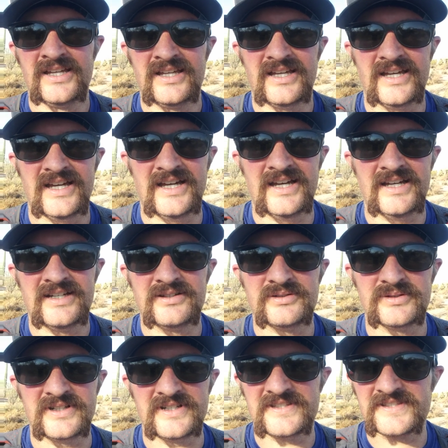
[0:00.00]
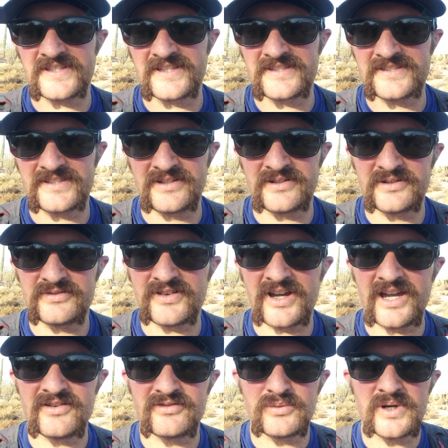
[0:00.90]
where he says, if
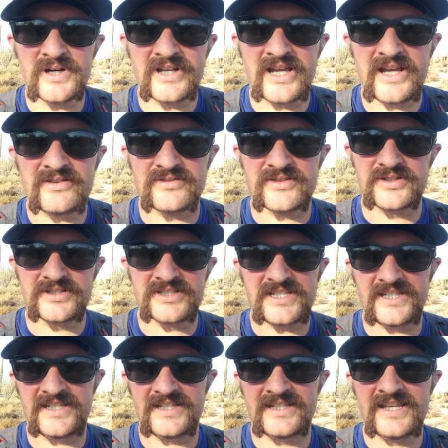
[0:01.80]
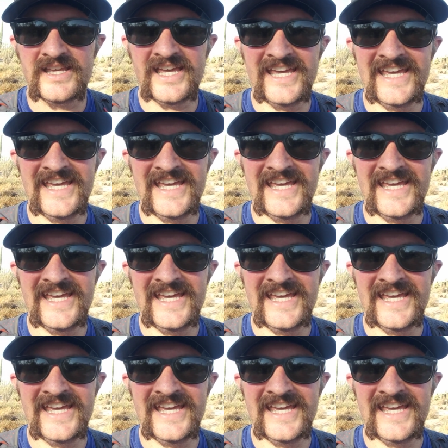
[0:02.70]
I have 1, I have 13.